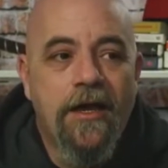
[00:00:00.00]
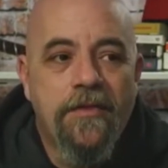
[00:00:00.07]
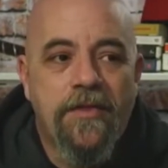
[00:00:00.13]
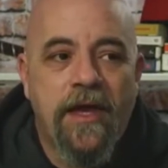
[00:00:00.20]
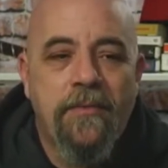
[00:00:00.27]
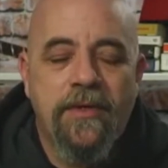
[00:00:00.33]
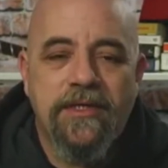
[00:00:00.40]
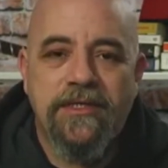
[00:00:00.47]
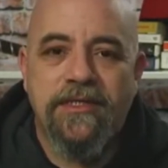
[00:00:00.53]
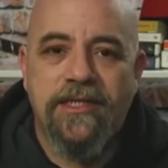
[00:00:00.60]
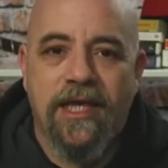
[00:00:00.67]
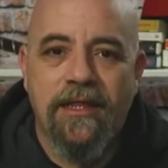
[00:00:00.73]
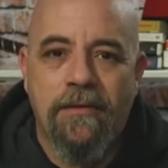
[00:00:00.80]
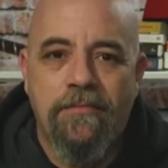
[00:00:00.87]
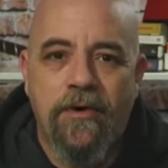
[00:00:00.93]
They were
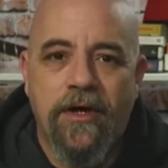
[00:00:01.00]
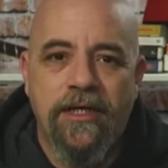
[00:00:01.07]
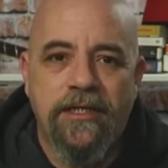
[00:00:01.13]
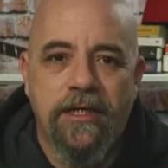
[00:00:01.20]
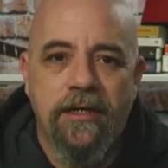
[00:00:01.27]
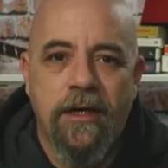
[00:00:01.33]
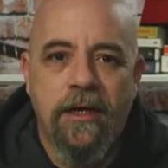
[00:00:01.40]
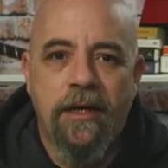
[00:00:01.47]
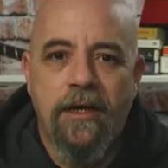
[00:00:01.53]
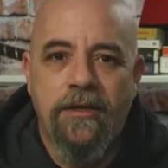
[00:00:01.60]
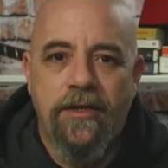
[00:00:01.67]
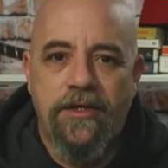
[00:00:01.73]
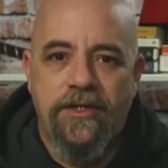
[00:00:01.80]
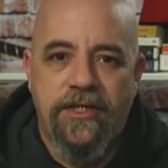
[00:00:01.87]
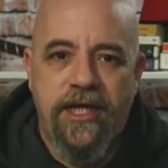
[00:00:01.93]
celebrating
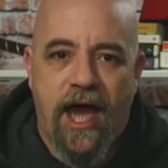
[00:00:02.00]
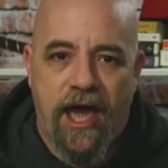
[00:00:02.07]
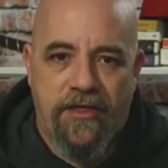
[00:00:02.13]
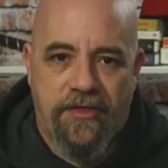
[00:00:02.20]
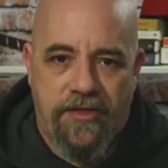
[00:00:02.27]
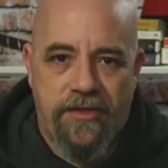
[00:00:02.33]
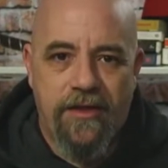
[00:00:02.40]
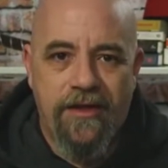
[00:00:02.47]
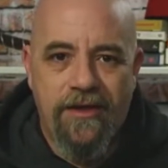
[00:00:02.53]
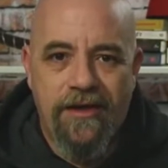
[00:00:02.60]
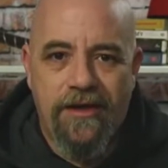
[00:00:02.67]
the death